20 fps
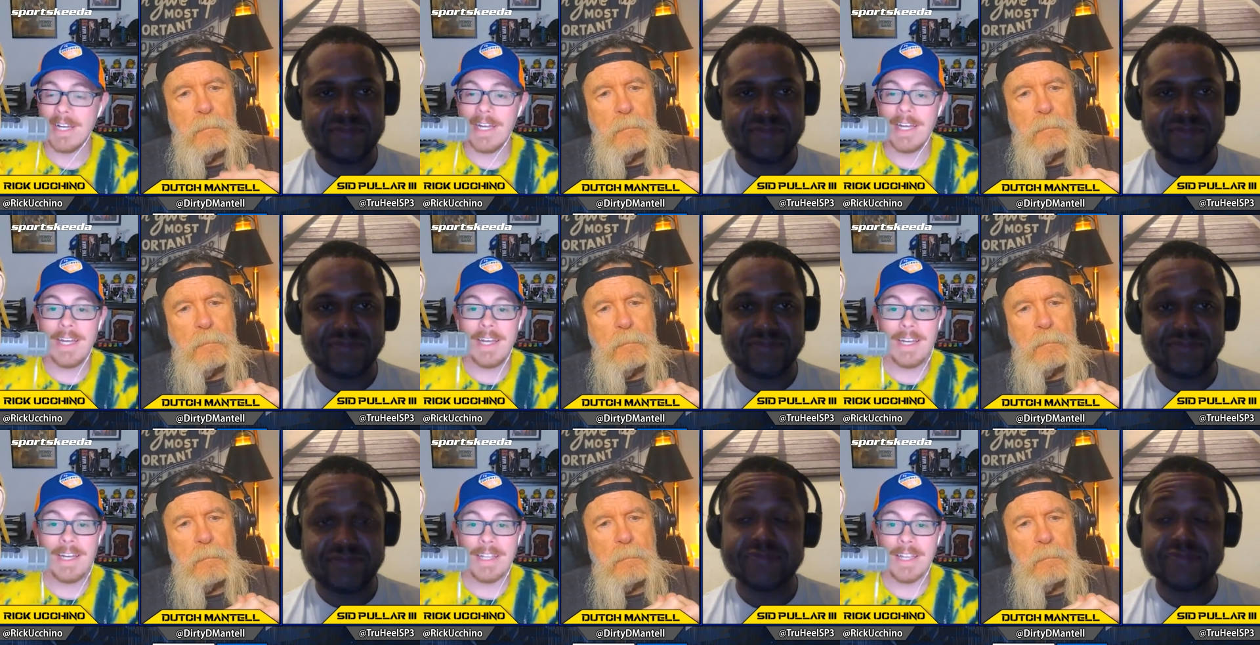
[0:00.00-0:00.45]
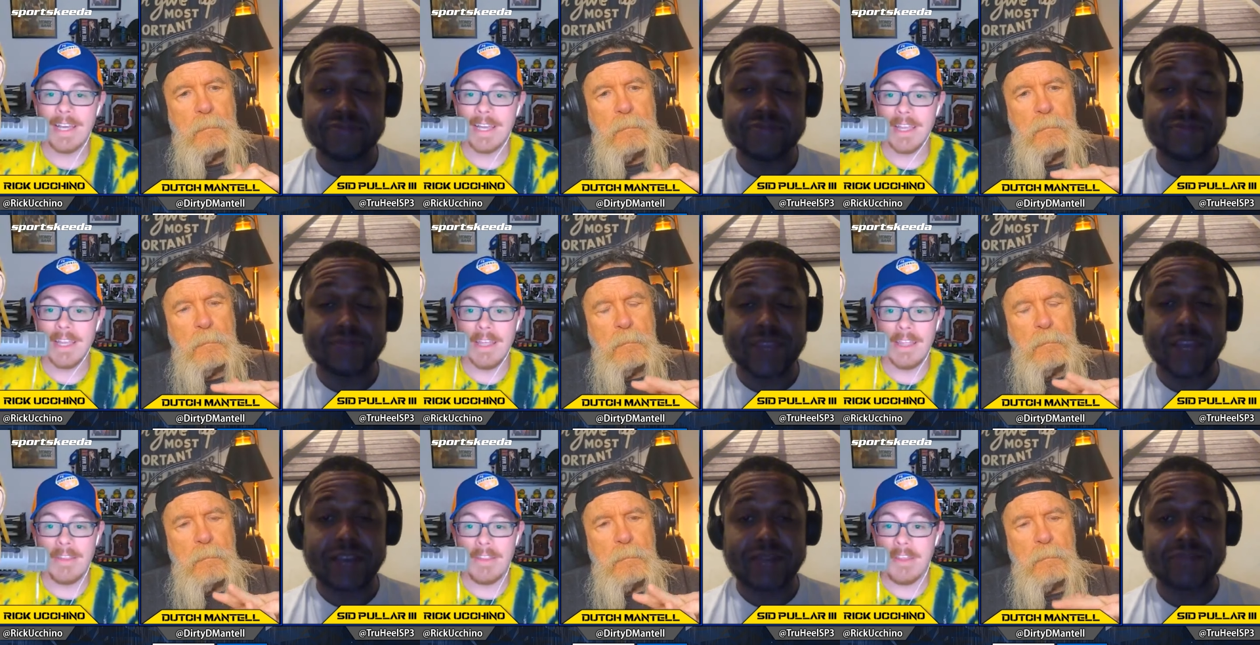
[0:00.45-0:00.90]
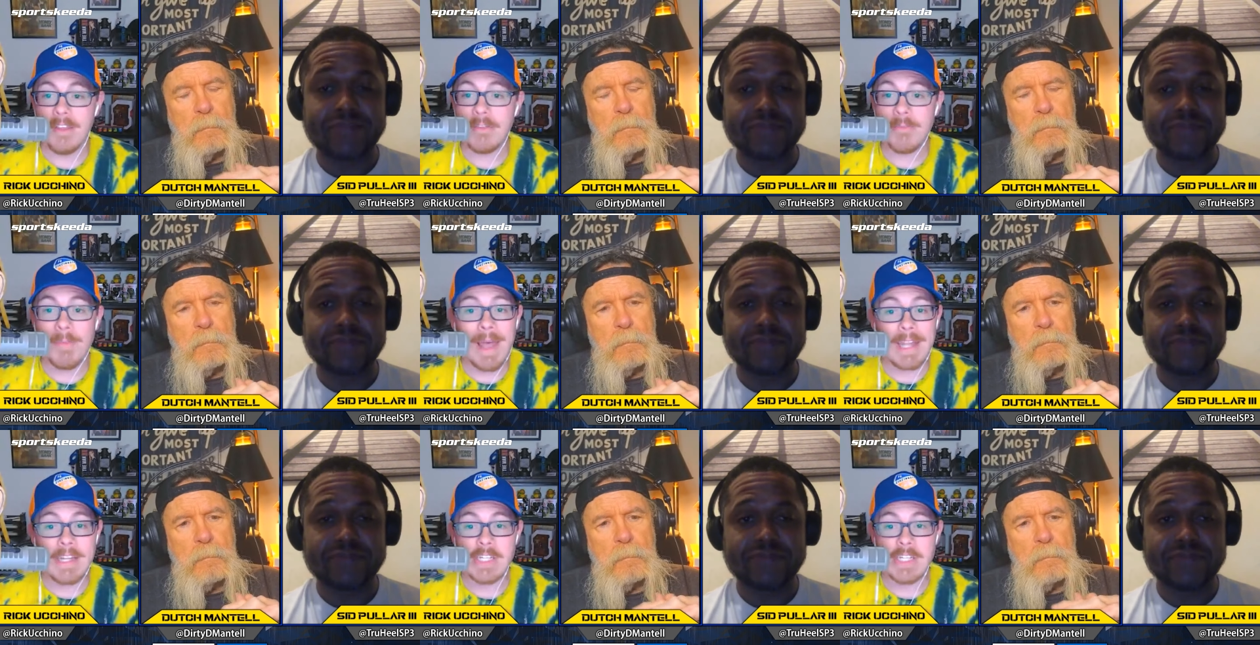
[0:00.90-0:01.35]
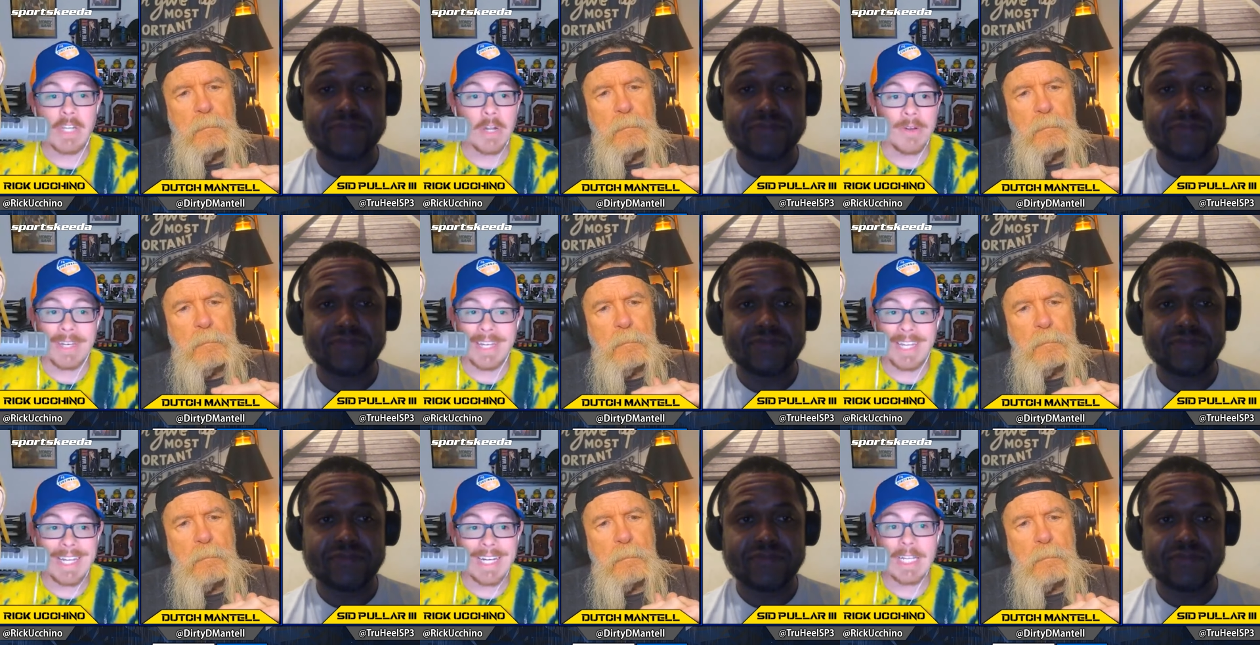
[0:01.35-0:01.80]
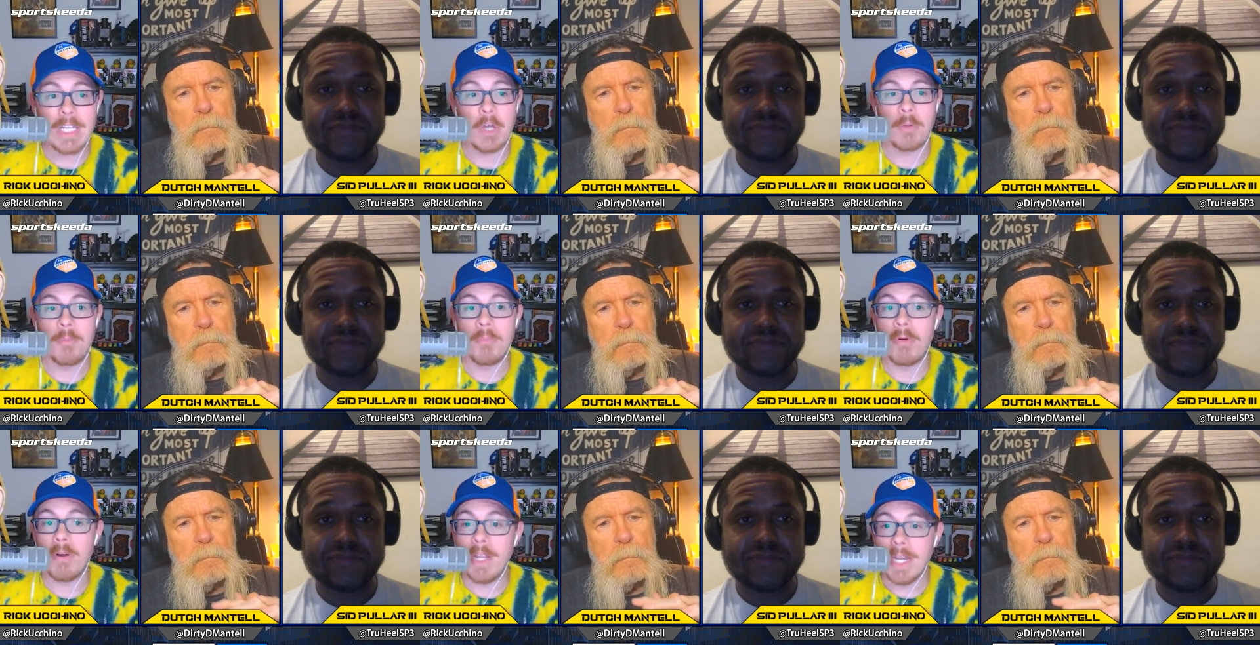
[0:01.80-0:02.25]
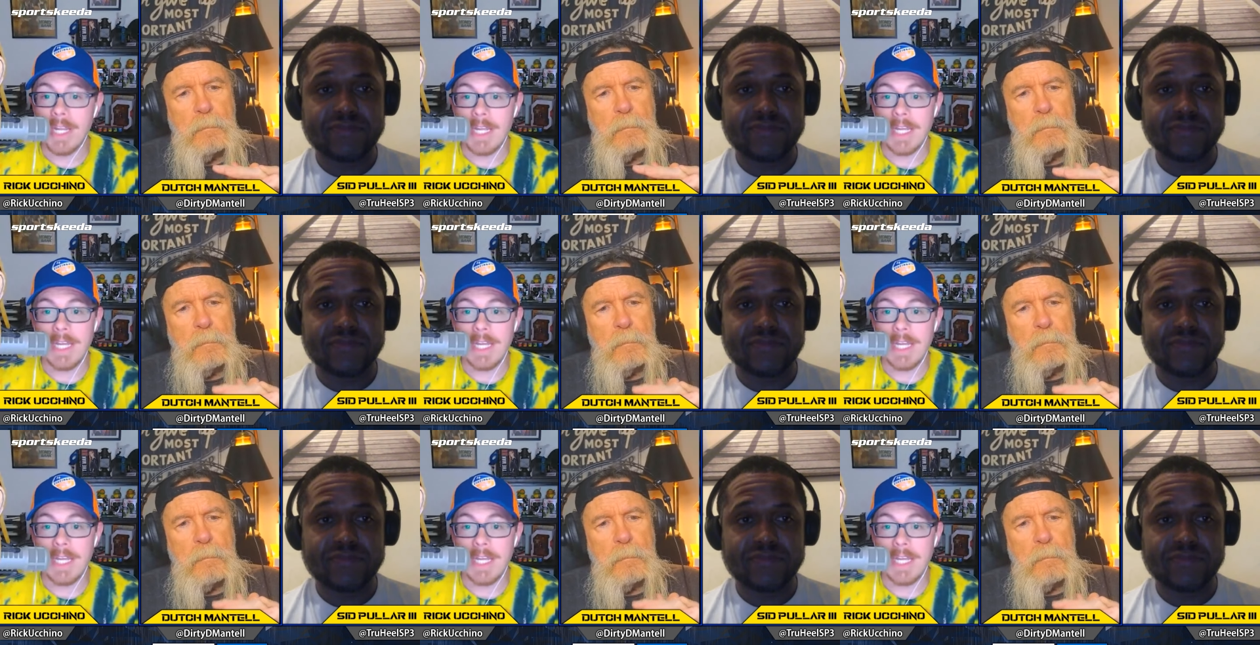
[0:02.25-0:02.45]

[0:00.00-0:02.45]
Speaker 1: Like, yeah. these matches don't need to look pretty.